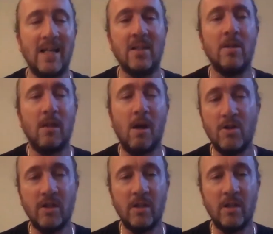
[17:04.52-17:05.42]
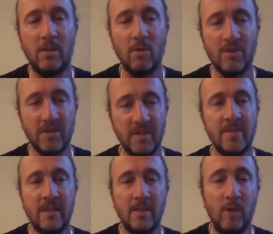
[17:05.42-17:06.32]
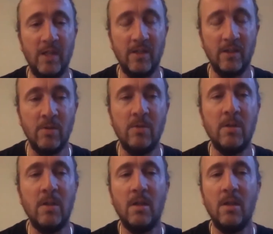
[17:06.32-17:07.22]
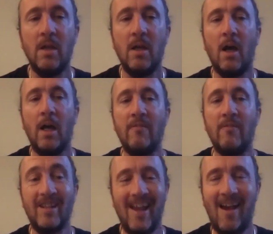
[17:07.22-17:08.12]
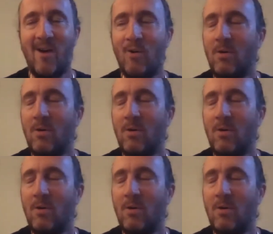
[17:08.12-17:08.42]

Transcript: a larger consciousness than we do, even now,